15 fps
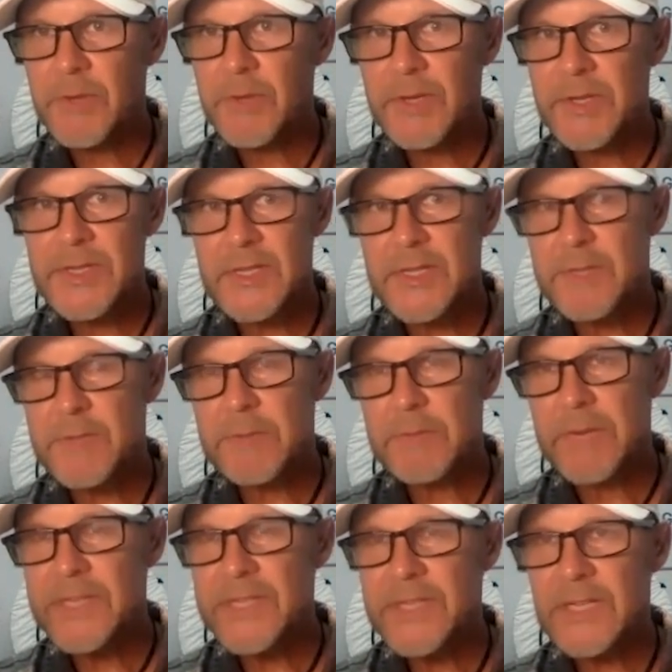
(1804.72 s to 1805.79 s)
you can see this. But
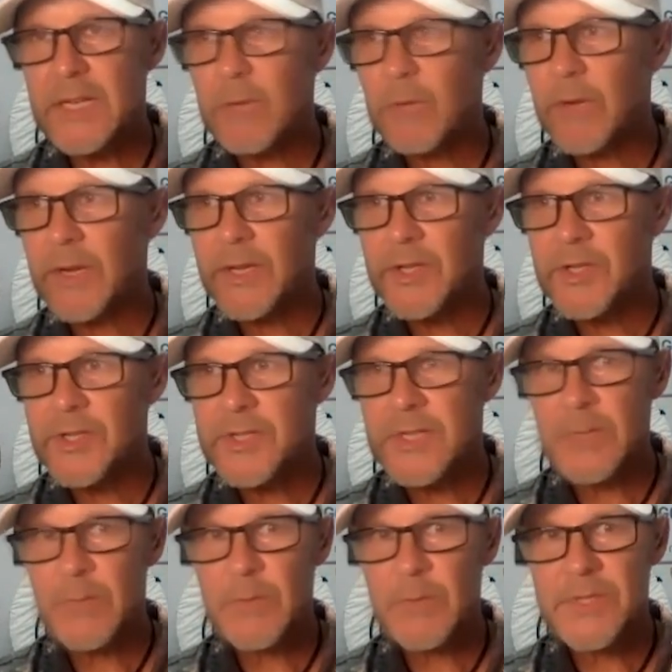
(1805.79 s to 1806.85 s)
basically, what he just
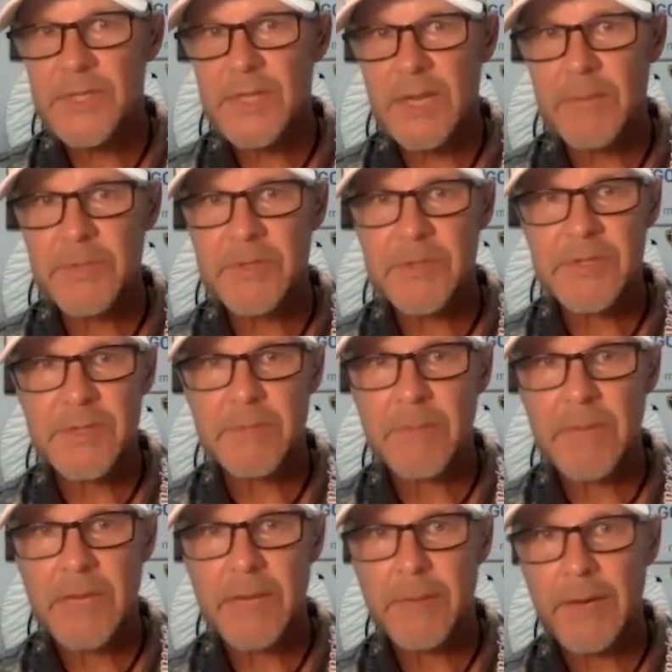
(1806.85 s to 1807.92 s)
did was set up to some
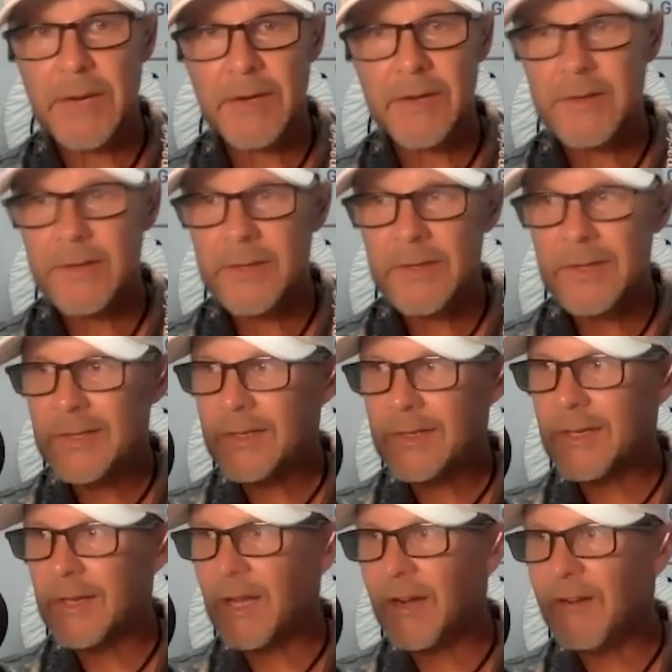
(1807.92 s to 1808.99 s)
medium iron,
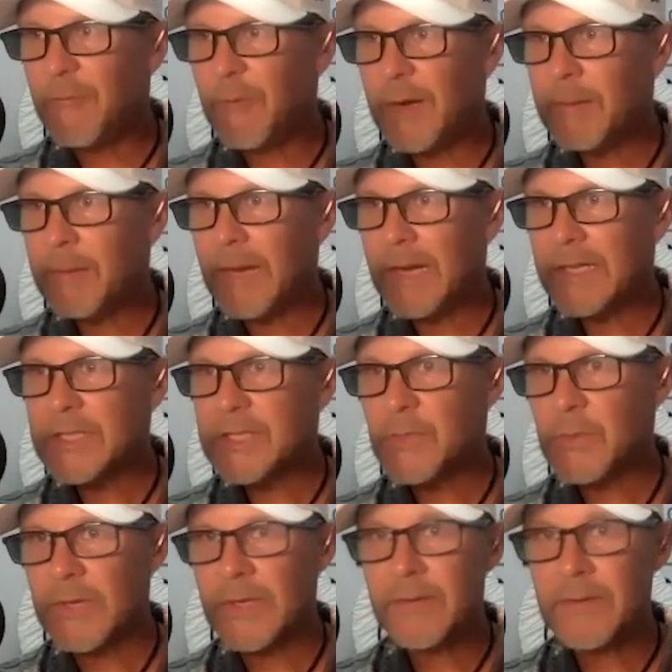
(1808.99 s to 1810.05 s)
little halfway back
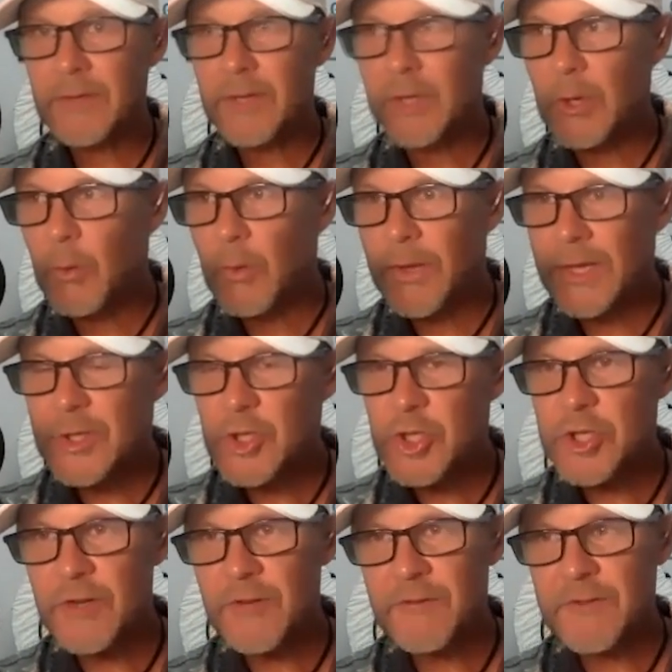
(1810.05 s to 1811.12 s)
swing, with that
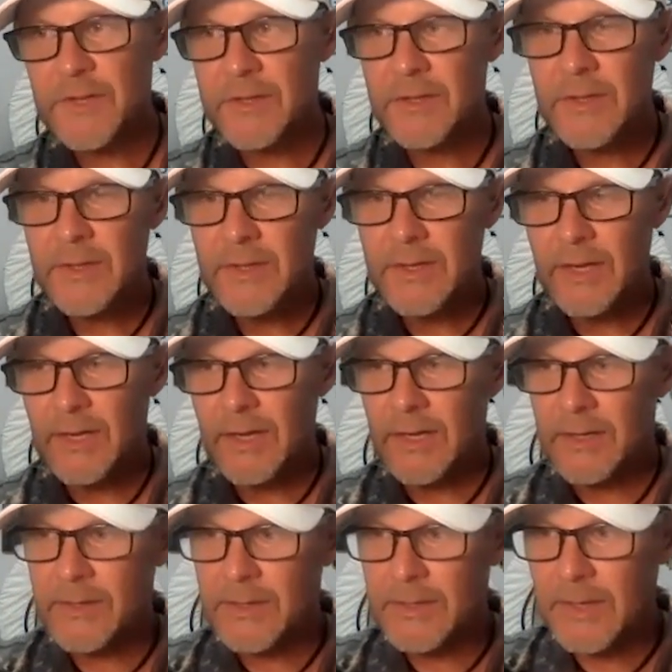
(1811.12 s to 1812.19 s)
shift
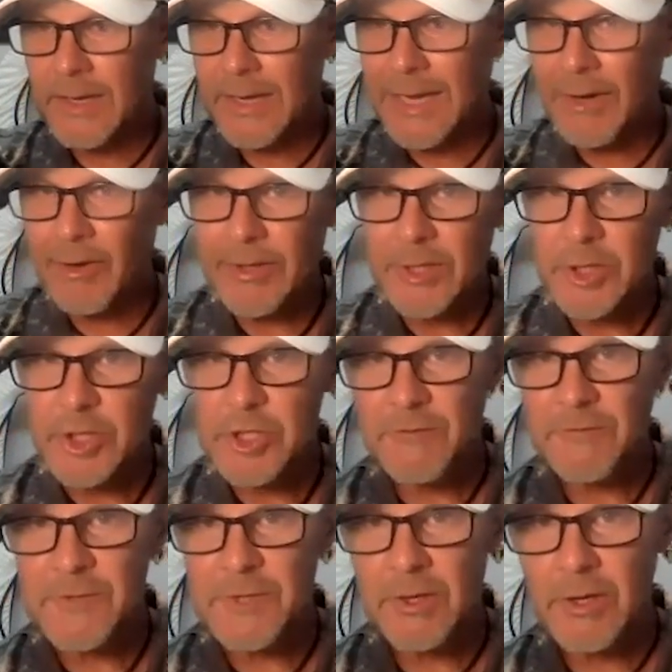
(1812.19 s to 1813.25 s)
and allowing the
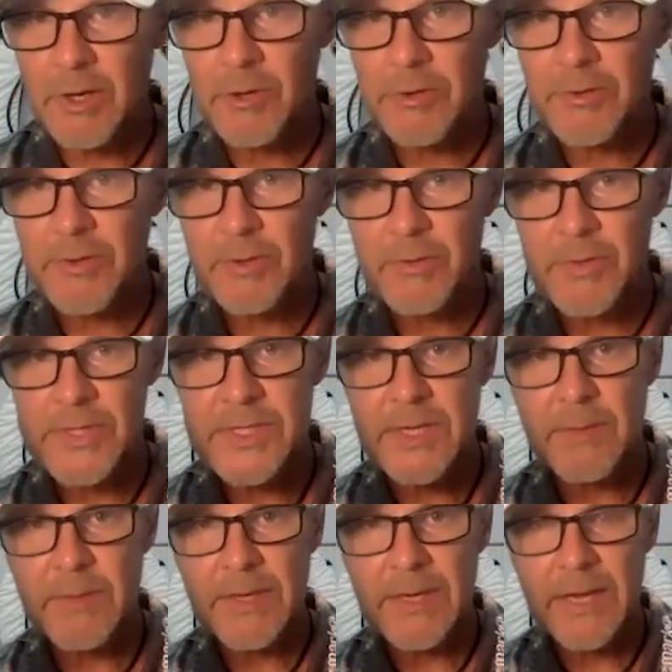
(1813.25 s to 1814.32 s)
shift to load the wrist
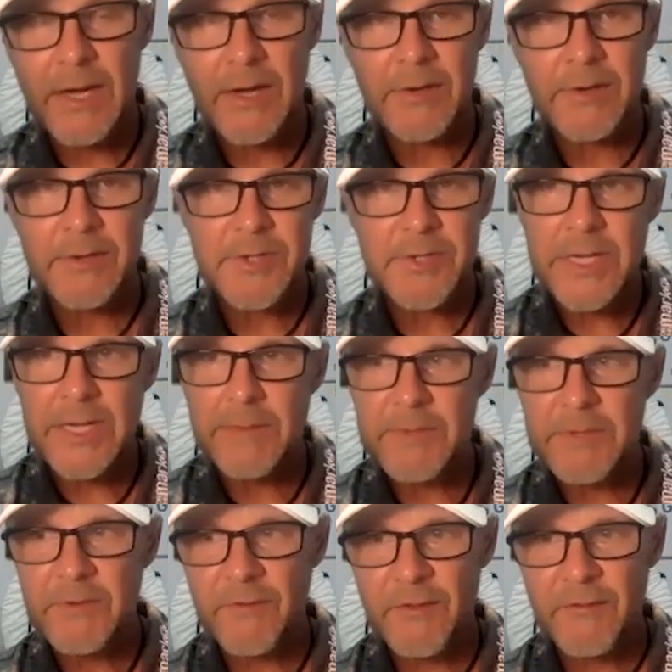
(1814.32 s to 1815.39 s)
coming down, and just
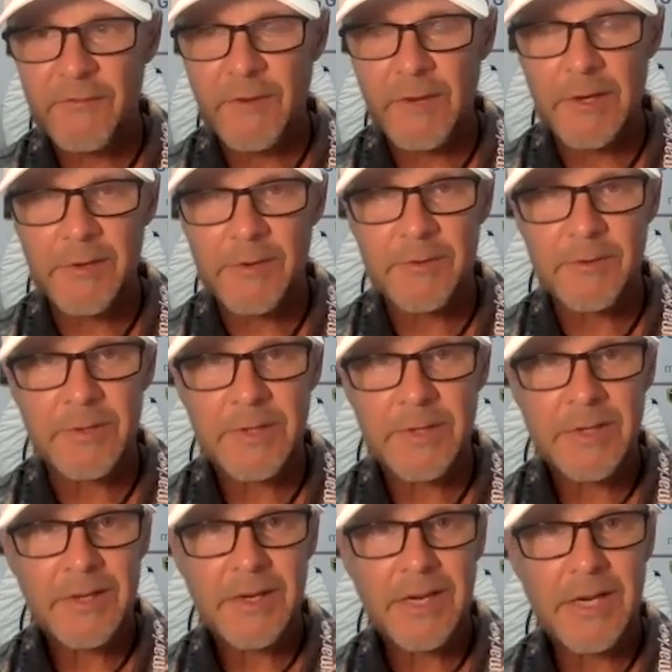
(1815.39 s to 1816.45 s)
clipped off the follow through.
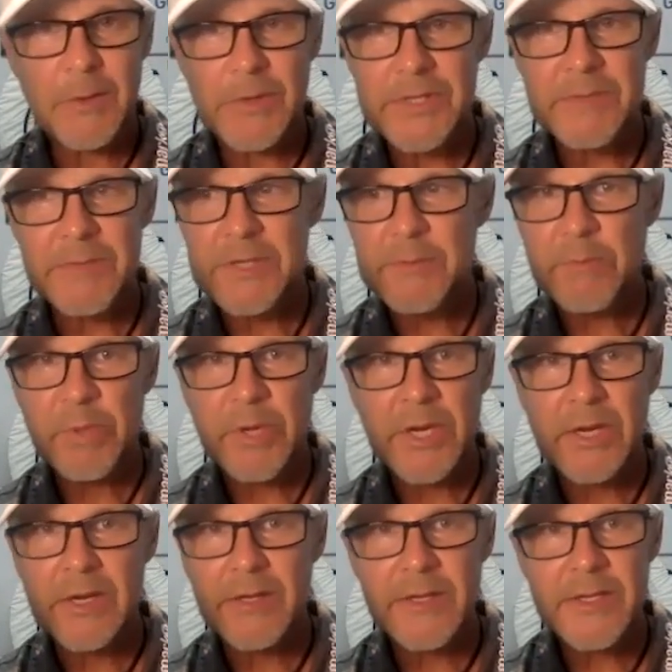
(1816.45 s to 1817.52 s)
And it was the most
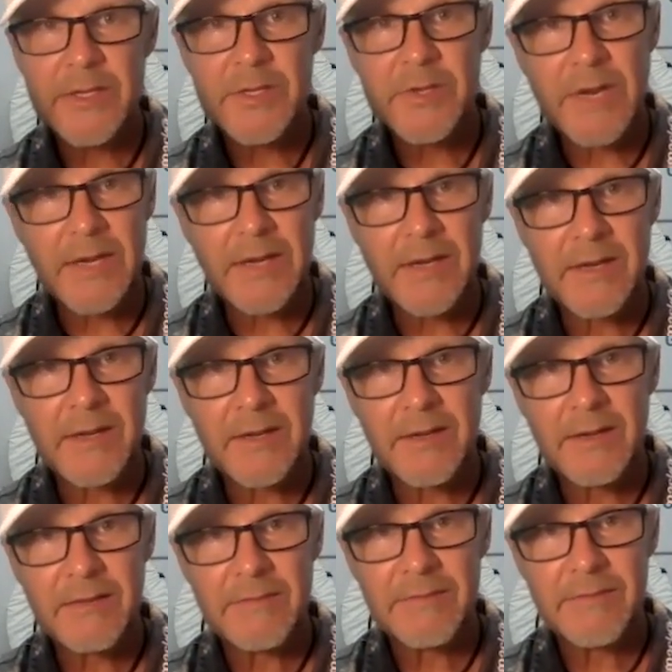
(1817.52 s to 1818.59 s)
pretty little strike
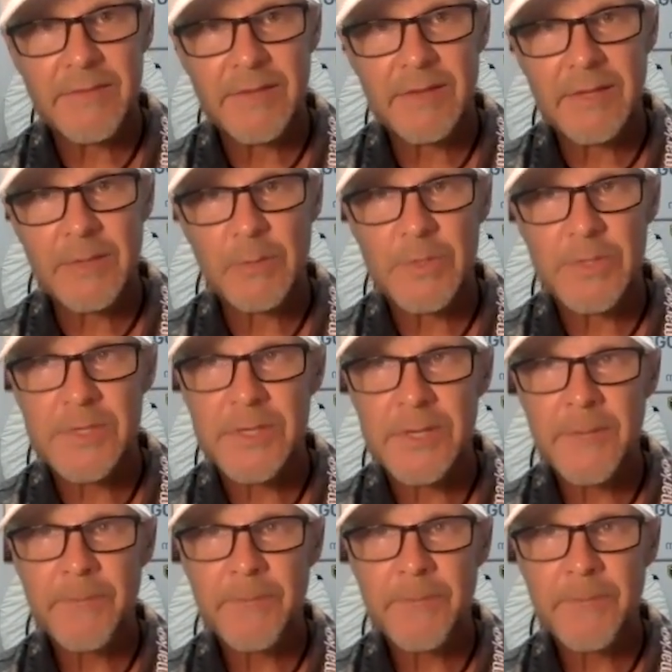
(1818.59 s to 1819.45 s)
that was